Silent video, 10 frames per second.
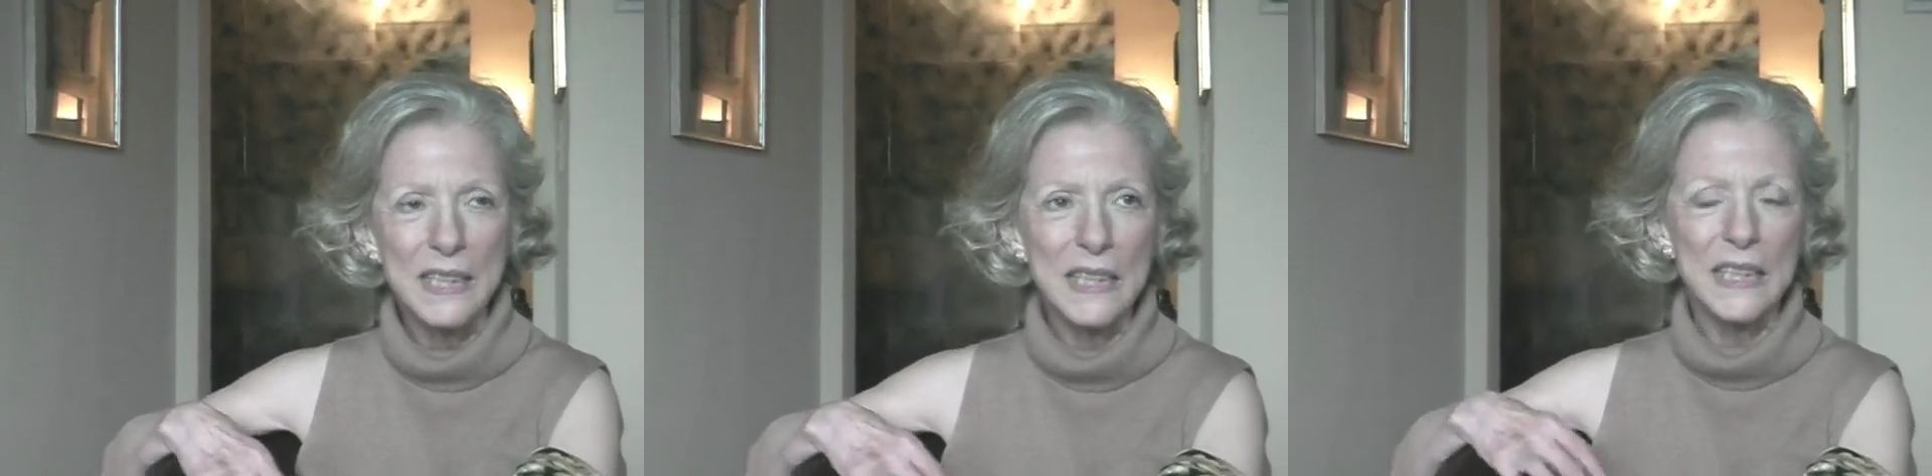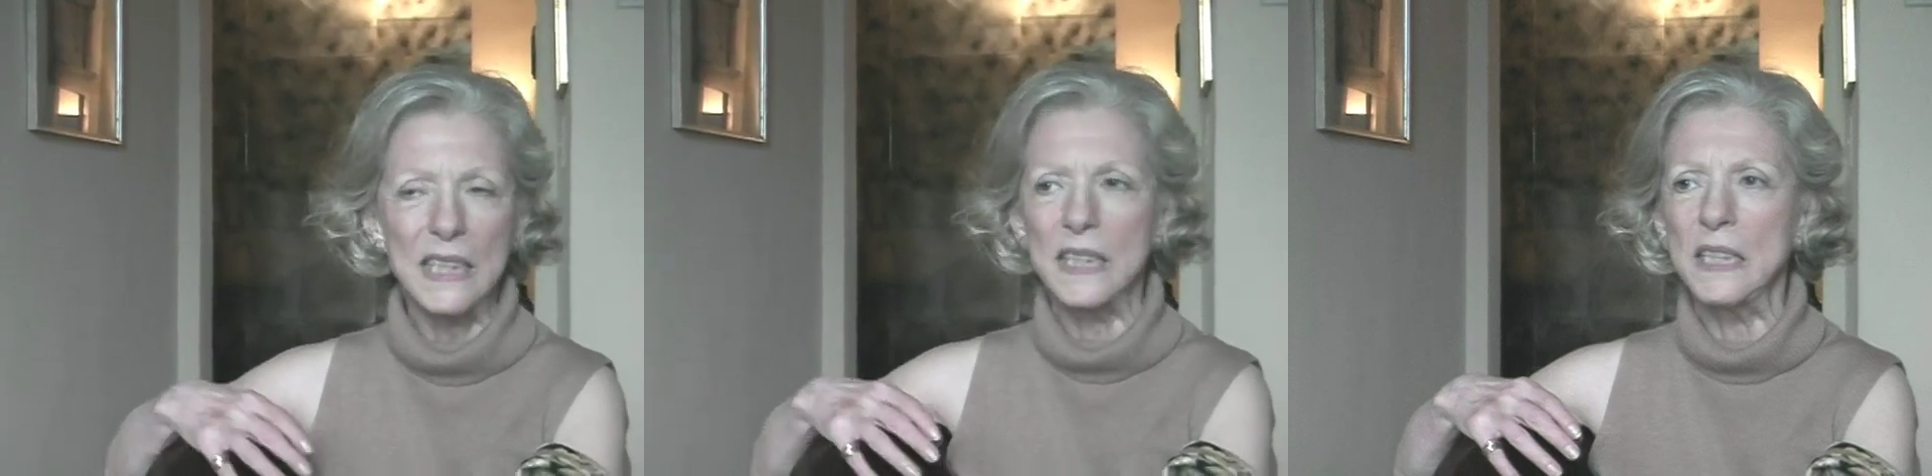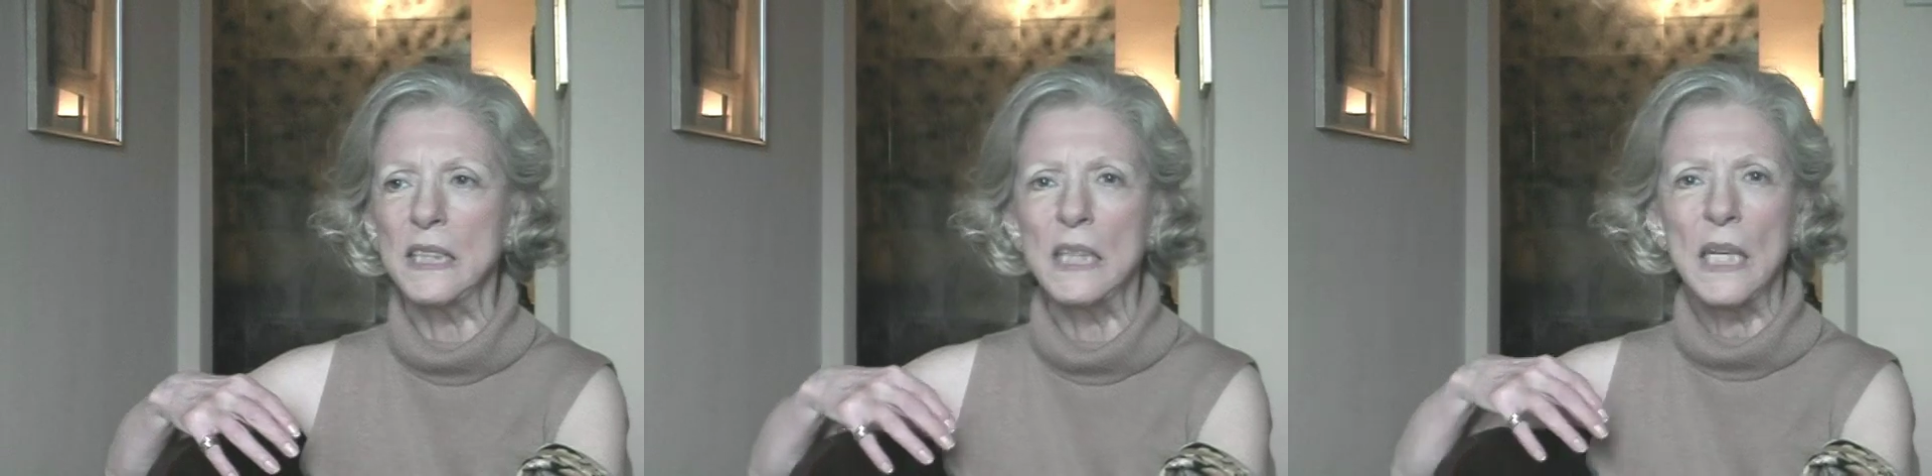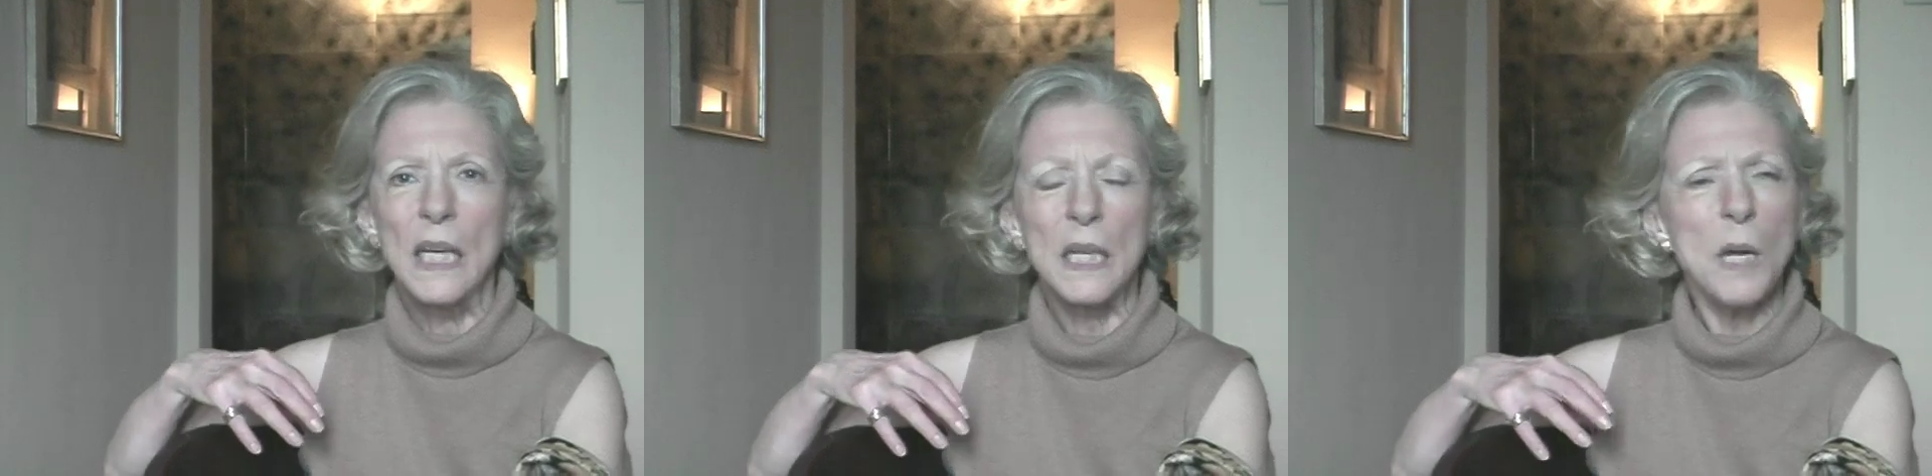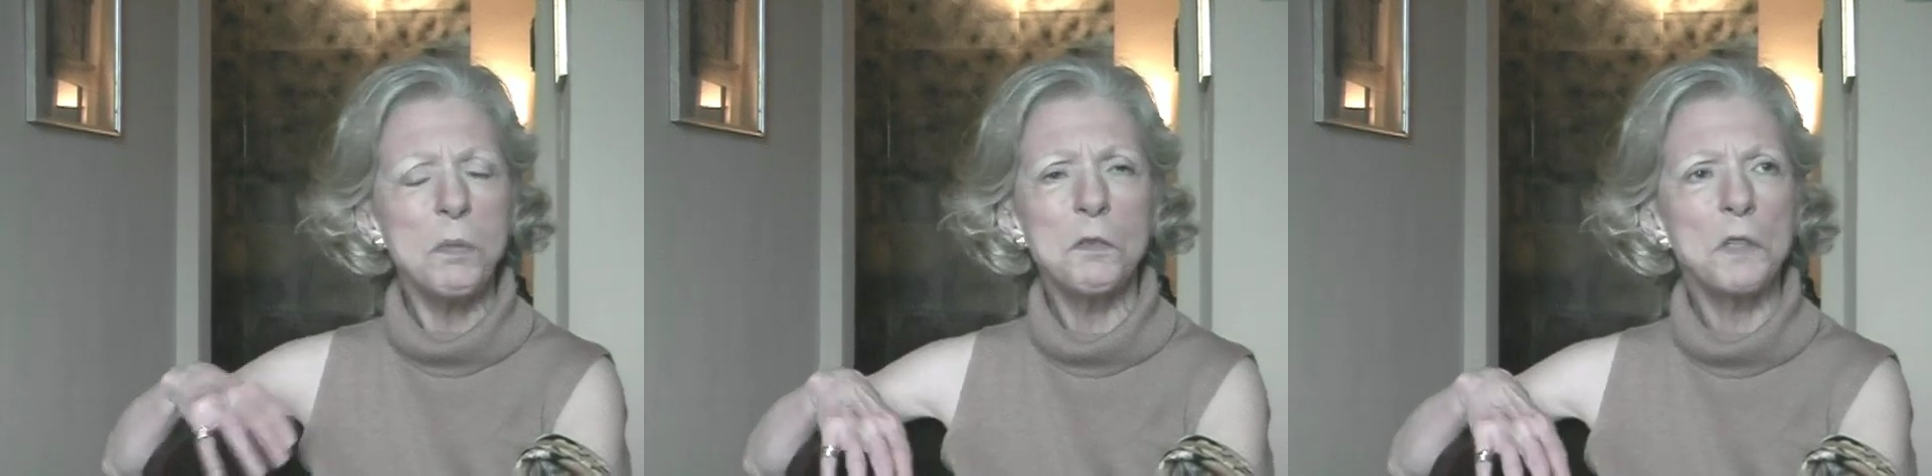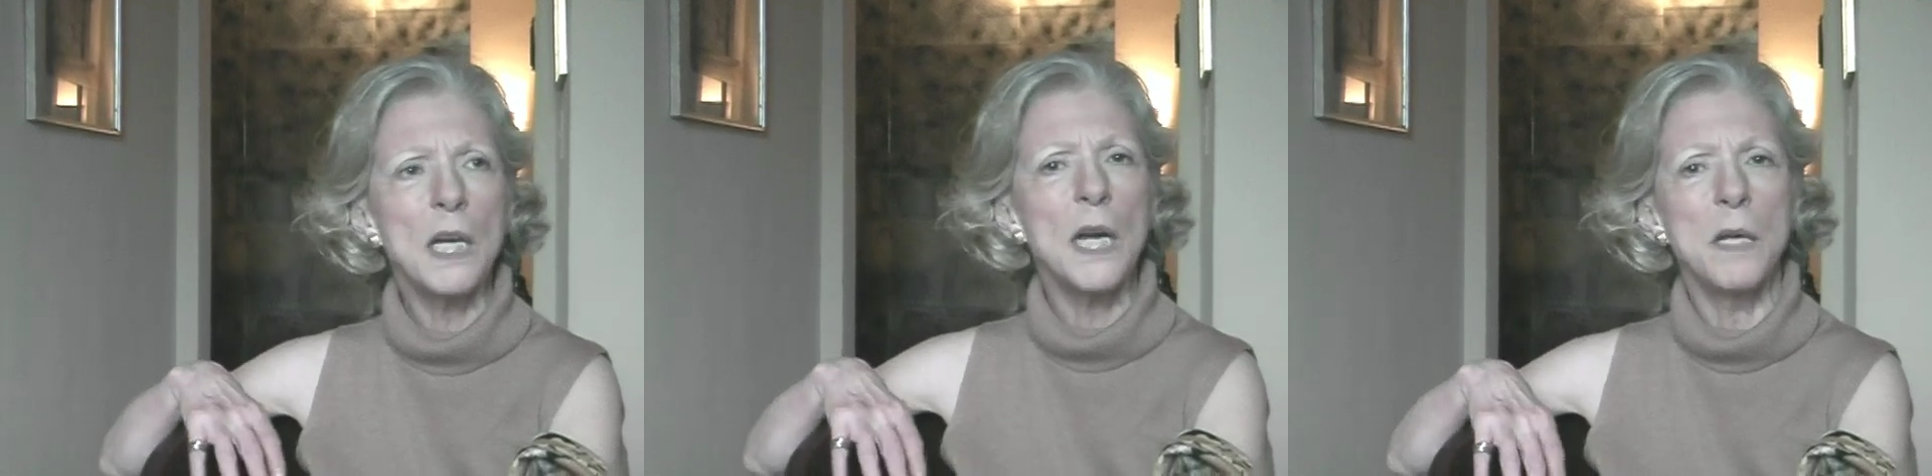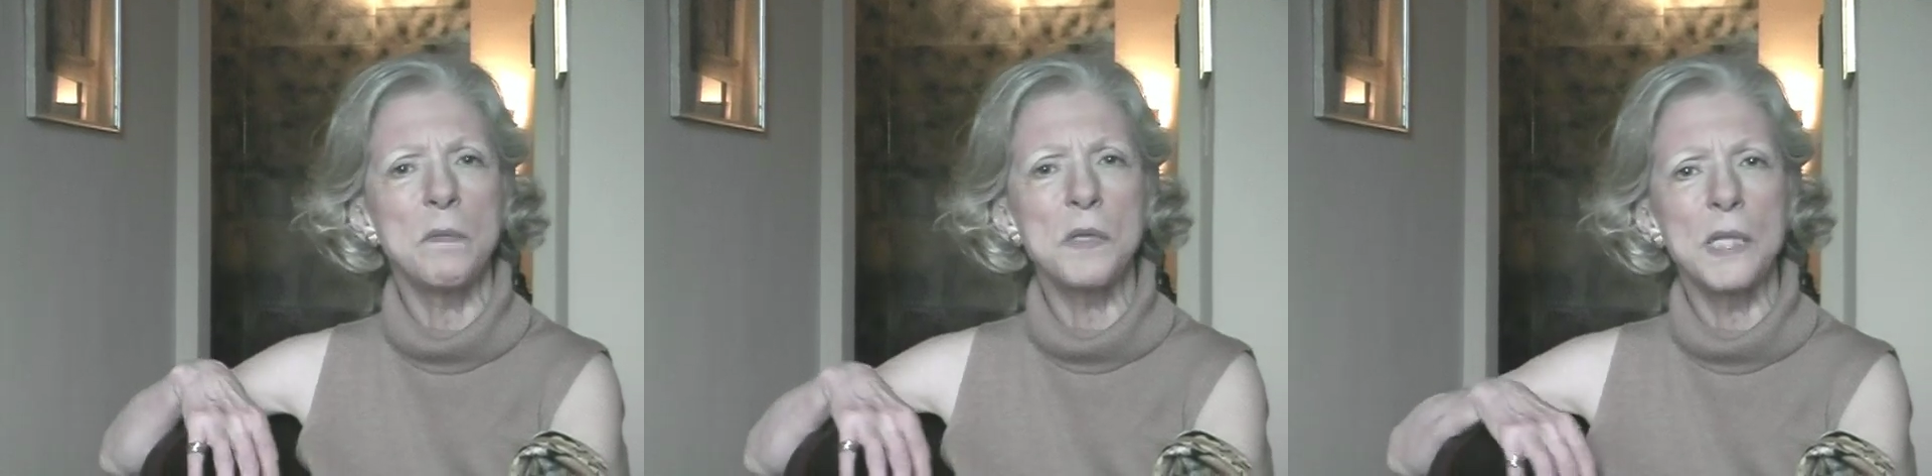in the 60s a couple of
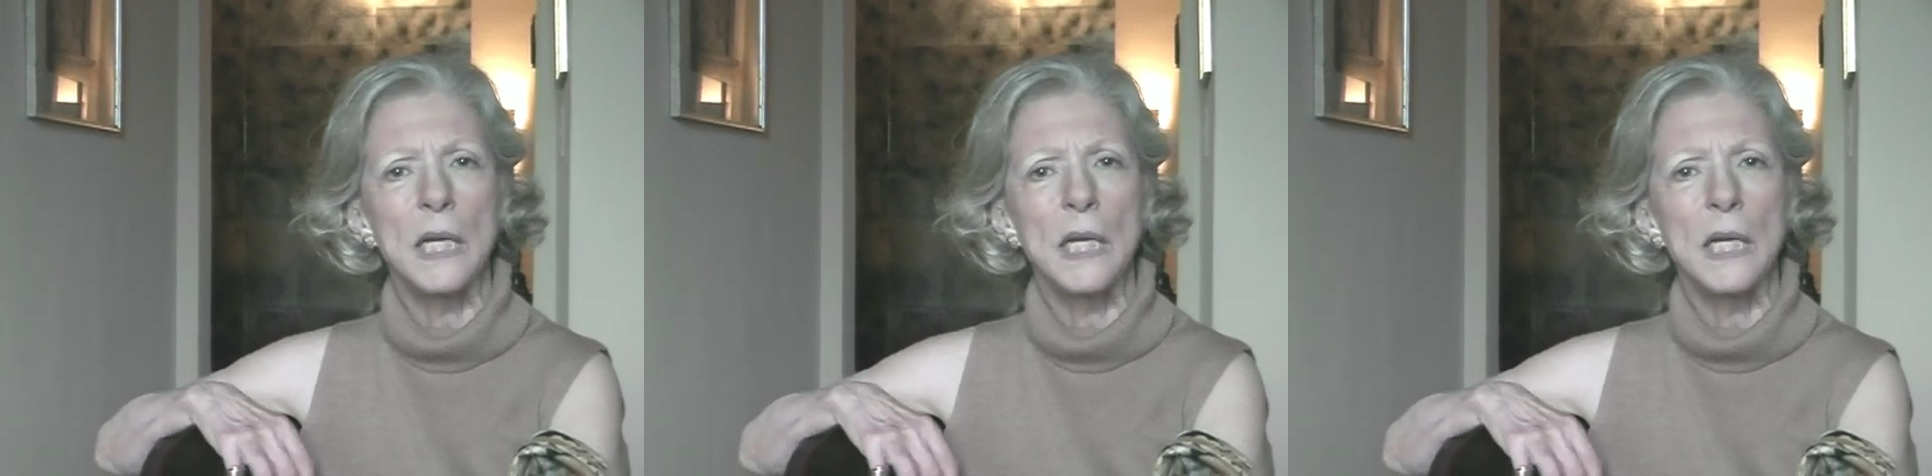times,